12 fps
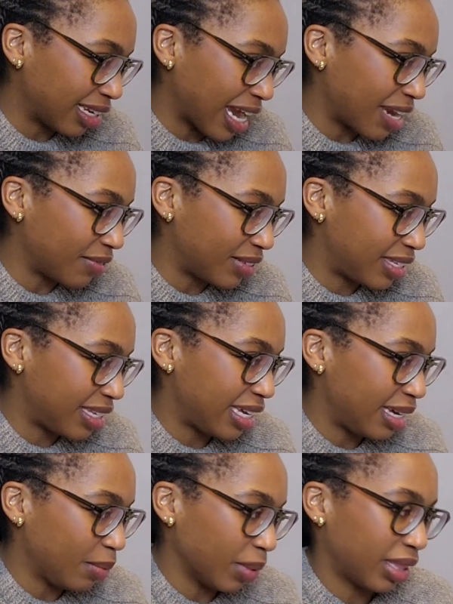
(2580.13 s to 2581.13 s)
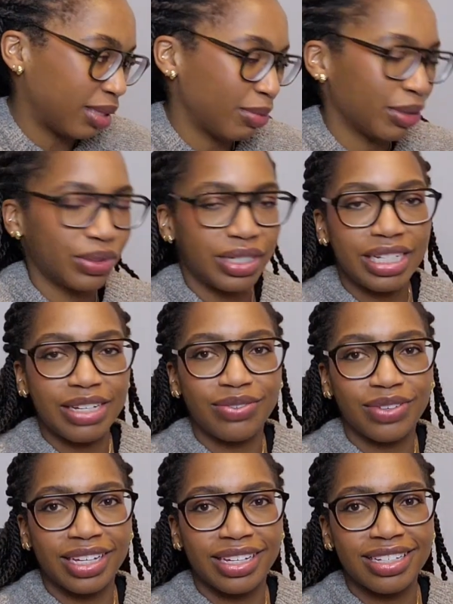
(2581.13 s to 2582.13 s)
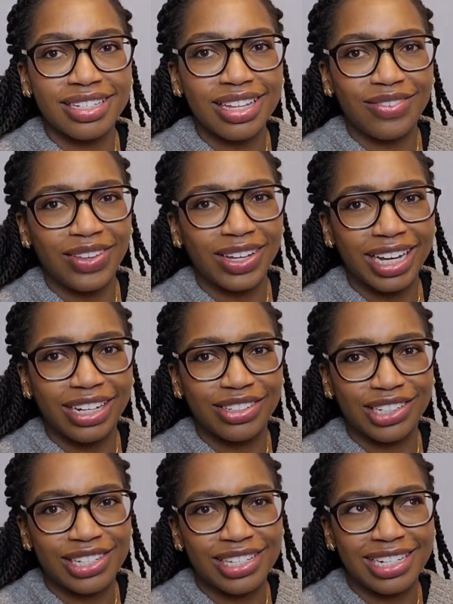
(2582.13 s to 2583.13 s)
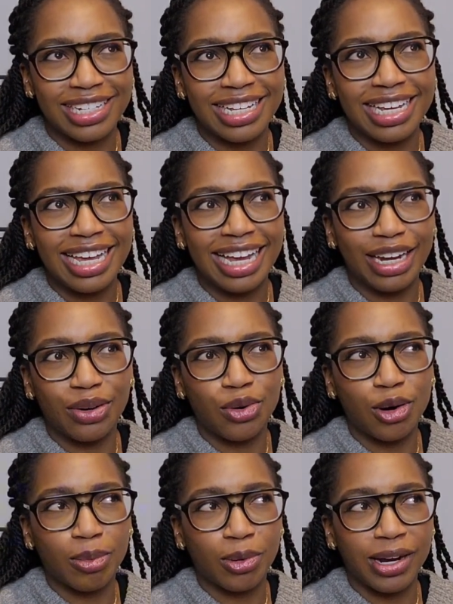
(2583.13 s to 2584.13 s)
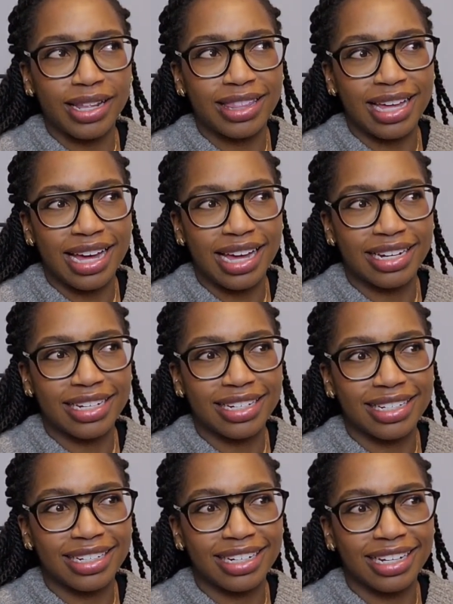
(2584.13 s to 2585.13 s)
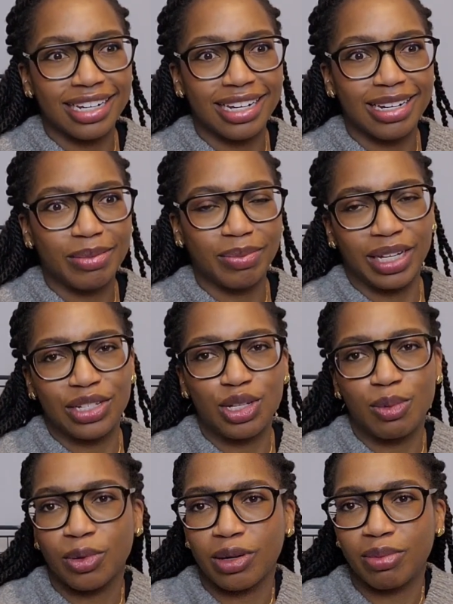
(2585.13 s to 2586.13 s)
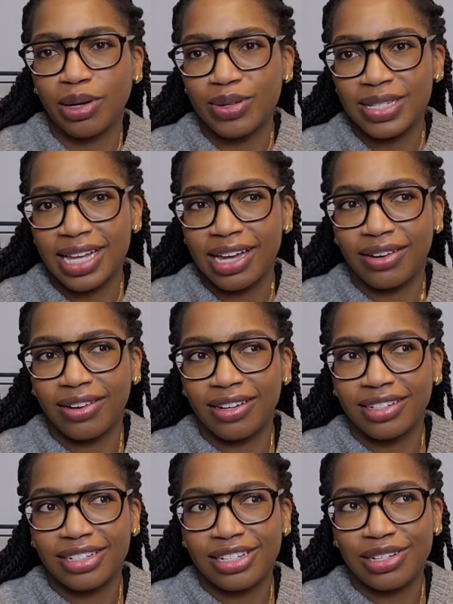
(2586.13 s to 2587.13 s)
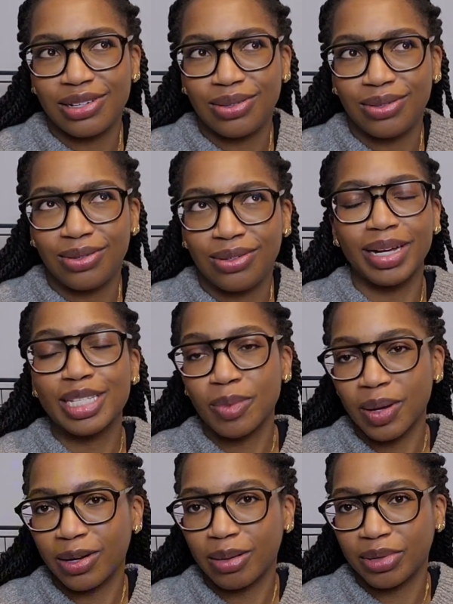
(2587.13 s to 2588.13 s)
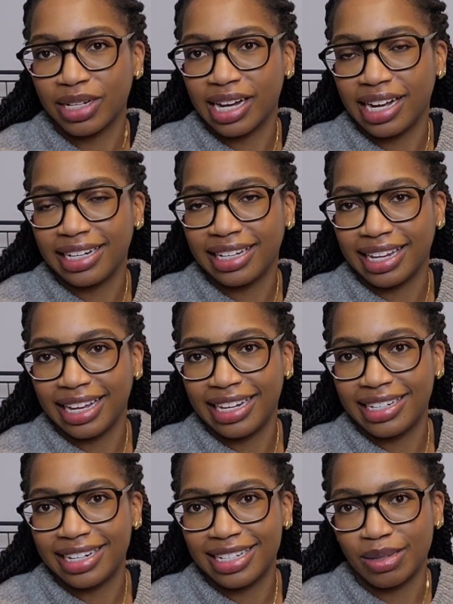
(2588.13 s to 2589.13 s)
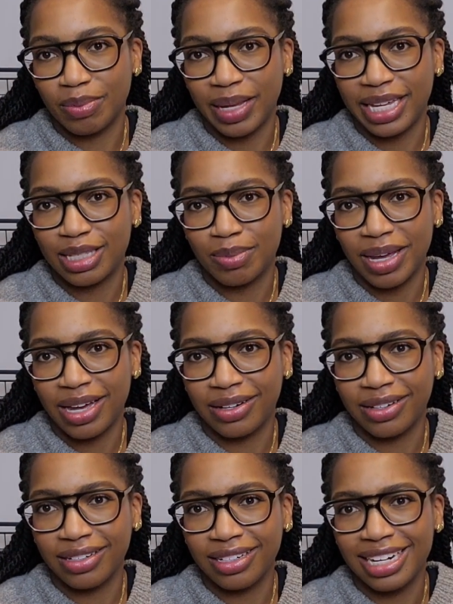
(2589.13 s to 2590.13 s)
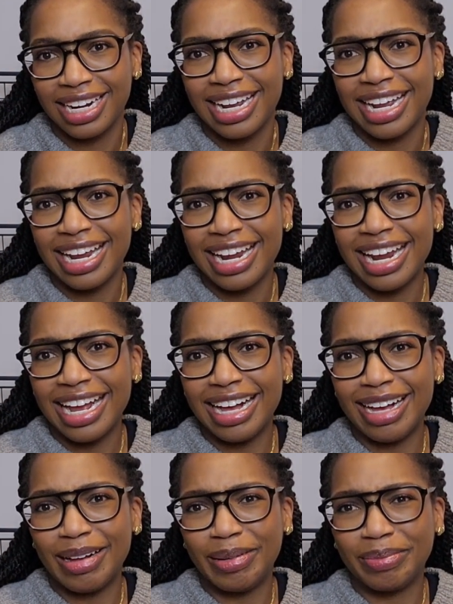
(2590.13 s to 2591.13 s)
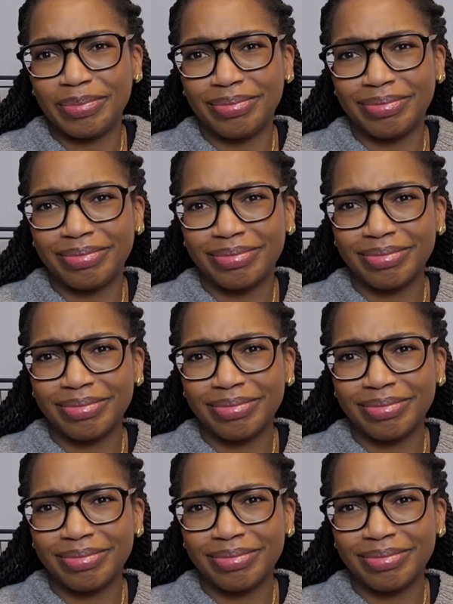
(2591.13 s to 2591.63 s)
kind of see what the motif is. I feel like I could just incorporate that, like superimpose that onto my sweater number 9 light as a base pattern. And